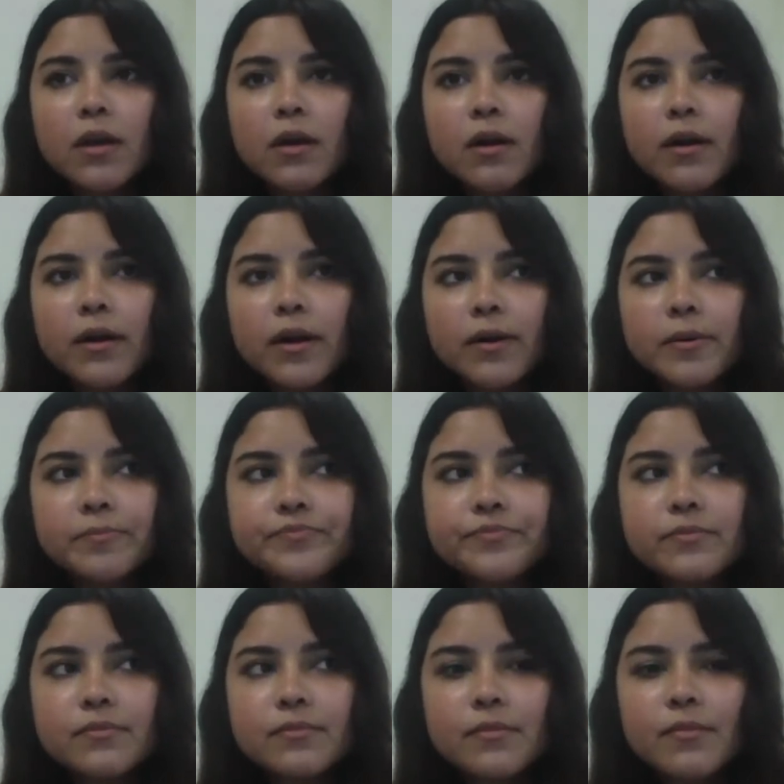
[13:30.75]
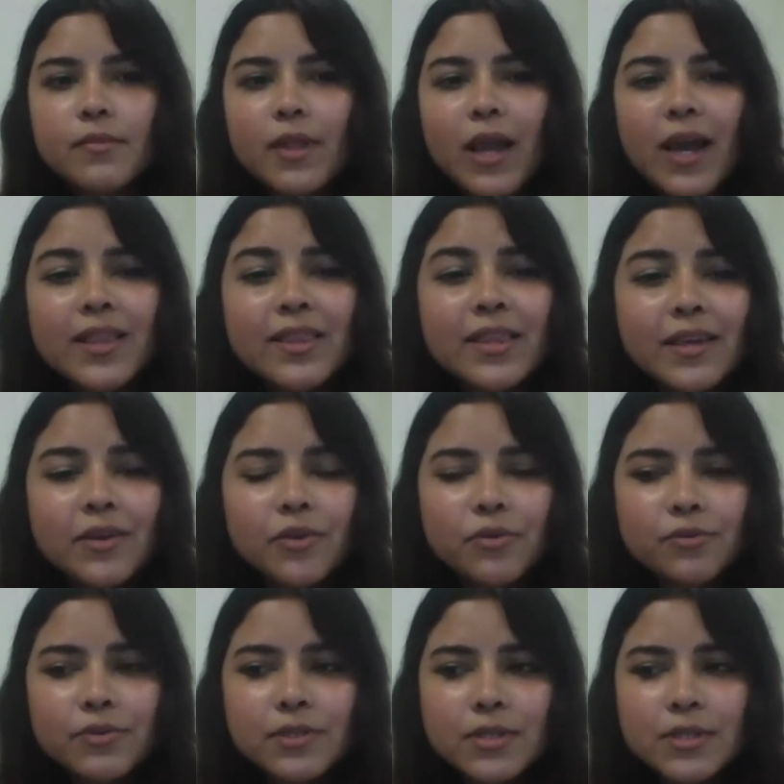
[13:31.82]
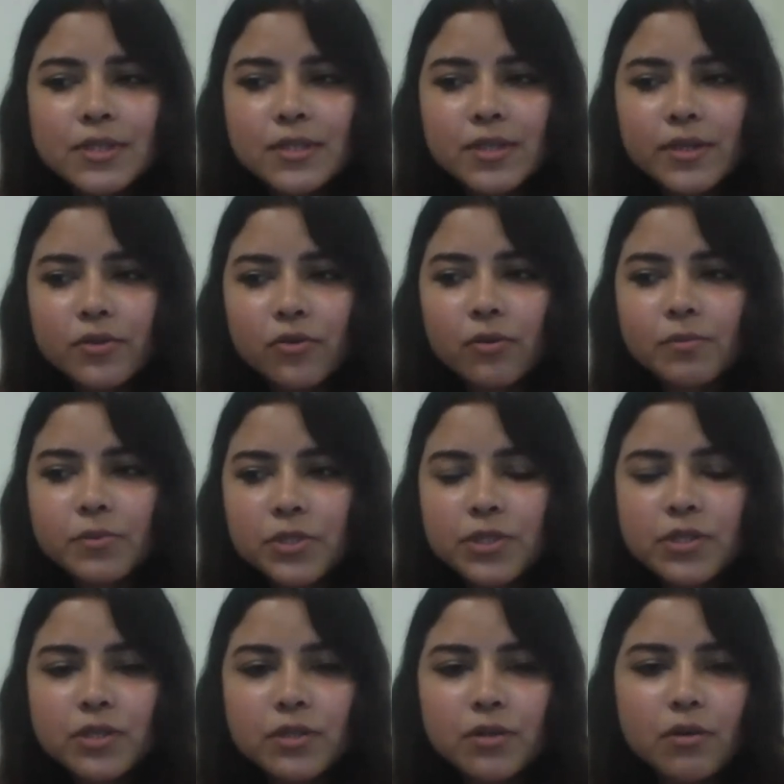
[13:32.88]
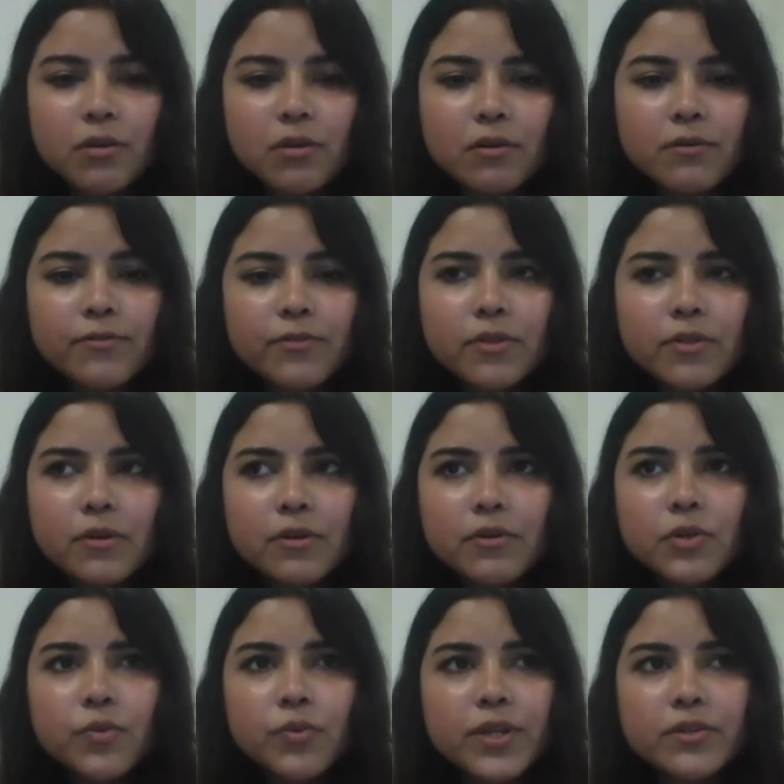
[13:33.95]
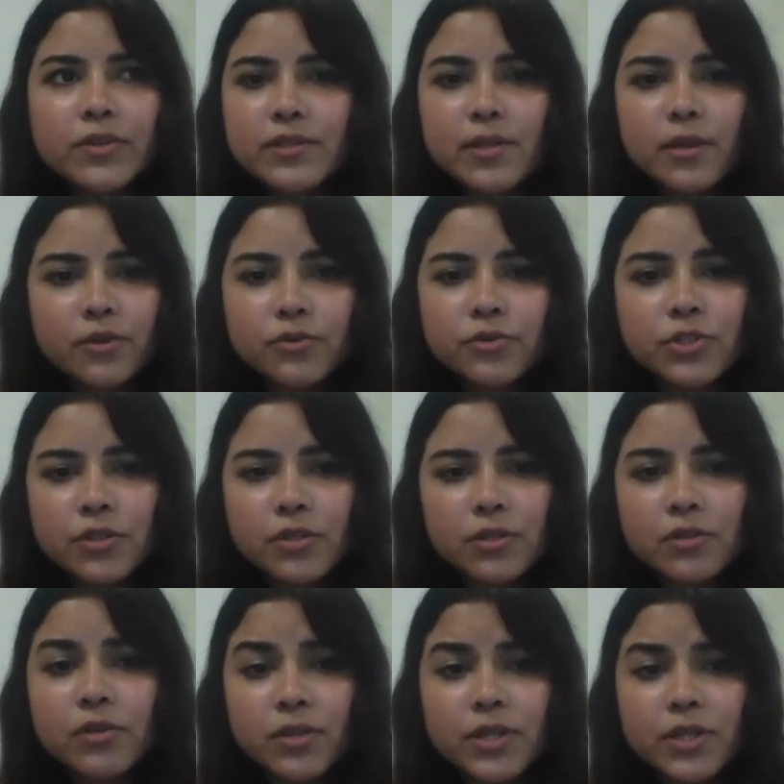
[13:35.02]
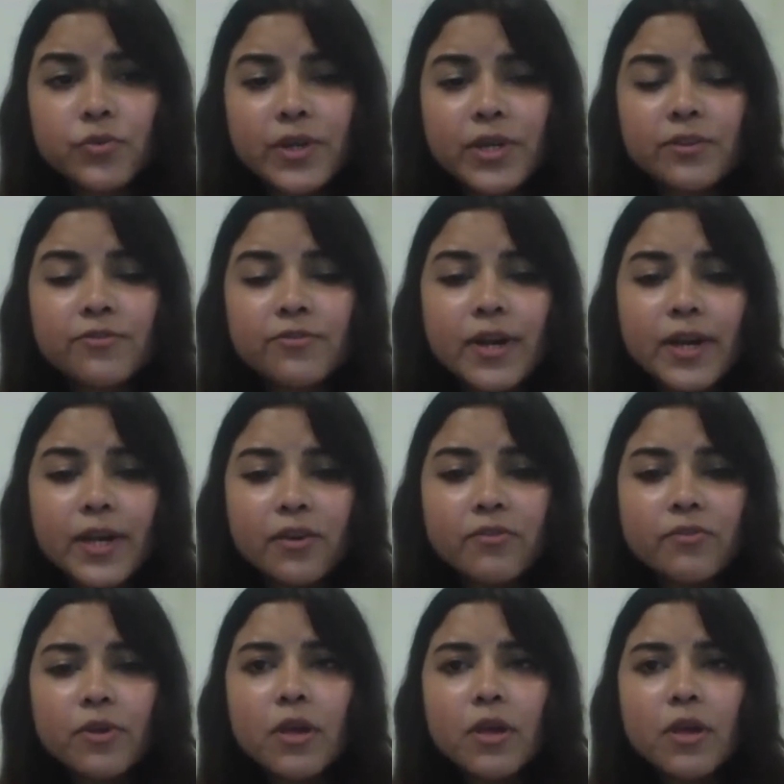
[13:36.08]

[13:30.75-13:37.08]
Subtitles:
I think, you know, since the adoption of the UN Resolution 1325,